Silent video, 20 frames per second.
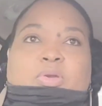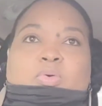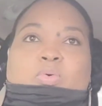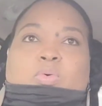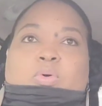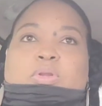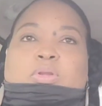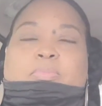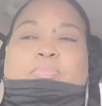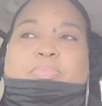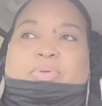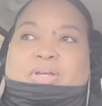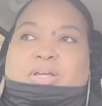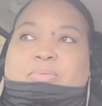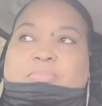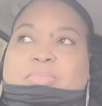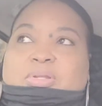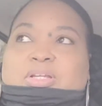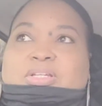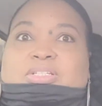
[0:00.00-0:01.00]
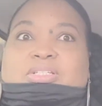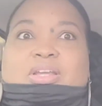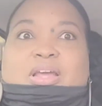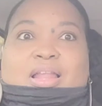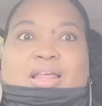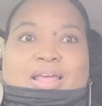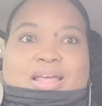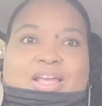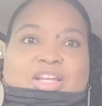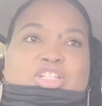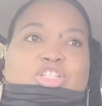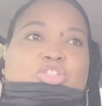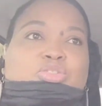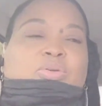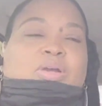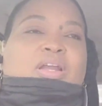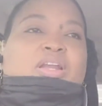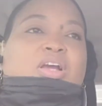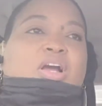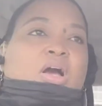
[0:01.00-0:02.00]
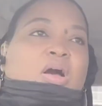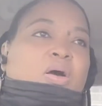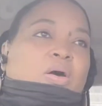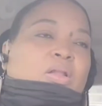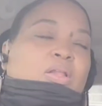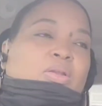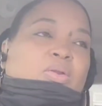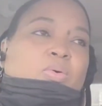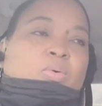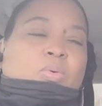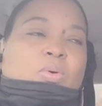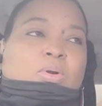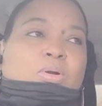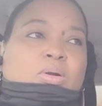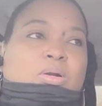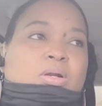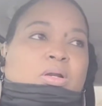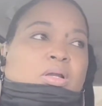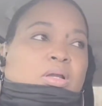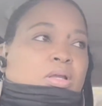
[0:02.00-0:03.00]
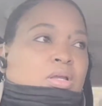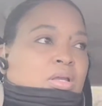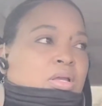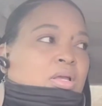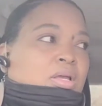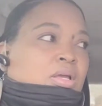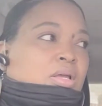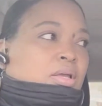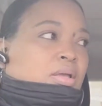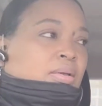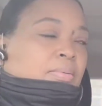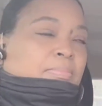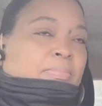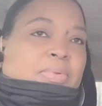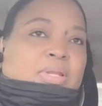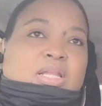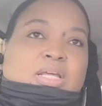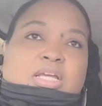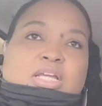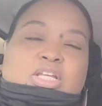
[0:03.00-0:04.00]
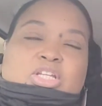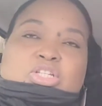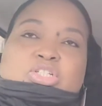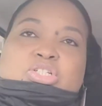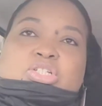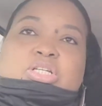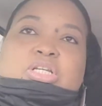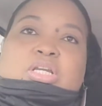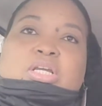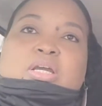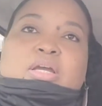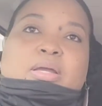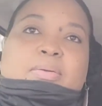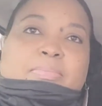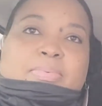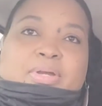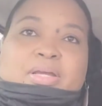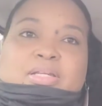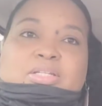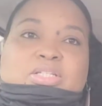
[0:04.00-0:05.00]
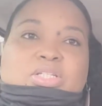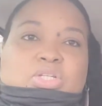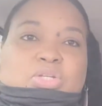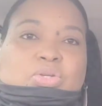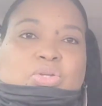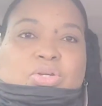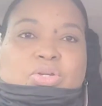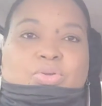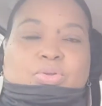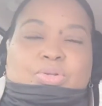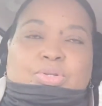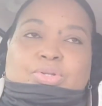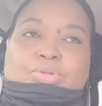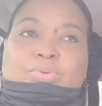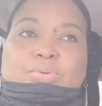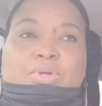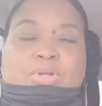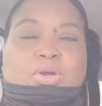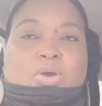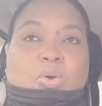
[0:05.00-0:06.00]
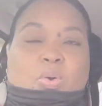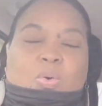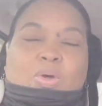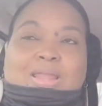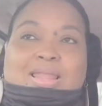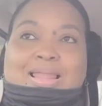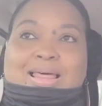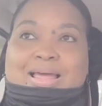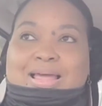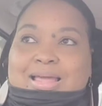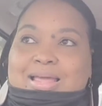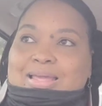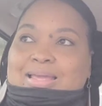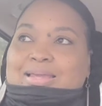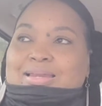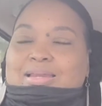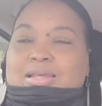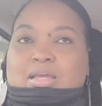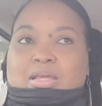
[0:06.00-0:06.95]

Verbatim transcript: going to pick up lunch. Y'all actually try to call and order my lunch, but you can only do it online